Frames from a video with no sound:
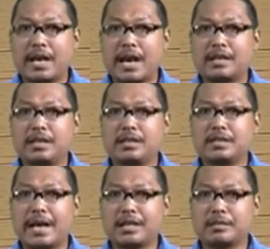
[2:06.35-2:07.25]
and
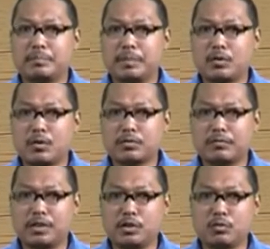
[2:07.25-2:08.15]
indirect because
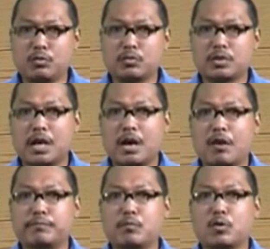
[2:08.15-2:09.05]
of the use
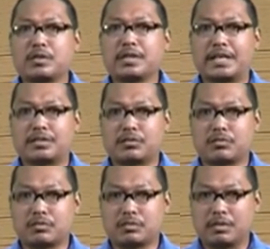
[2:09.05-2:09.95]
of modern
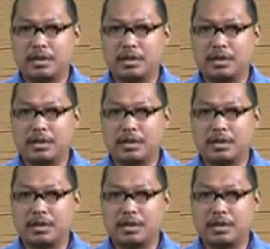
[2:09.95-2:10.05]
gadgets.